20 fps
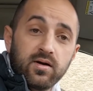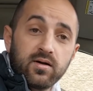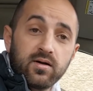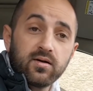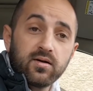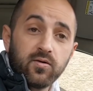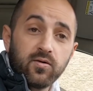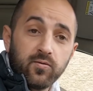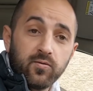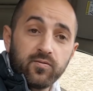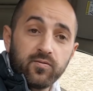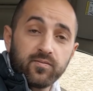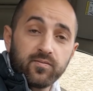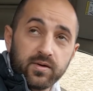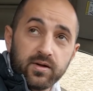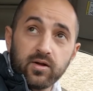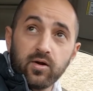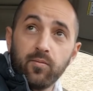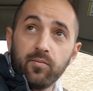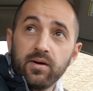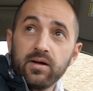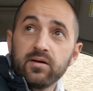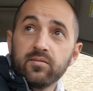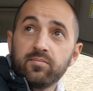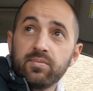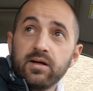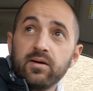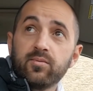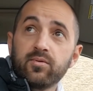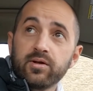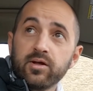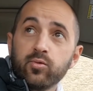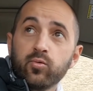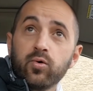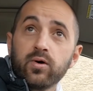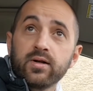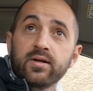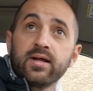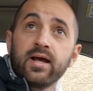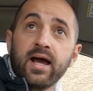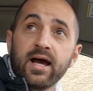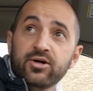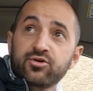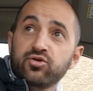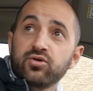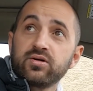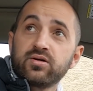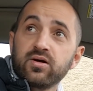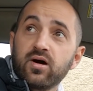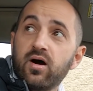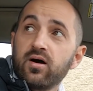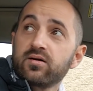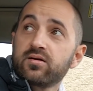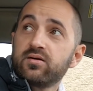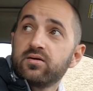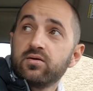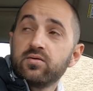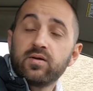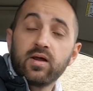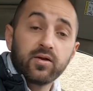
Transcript: So, meeting people you want to actually talk to.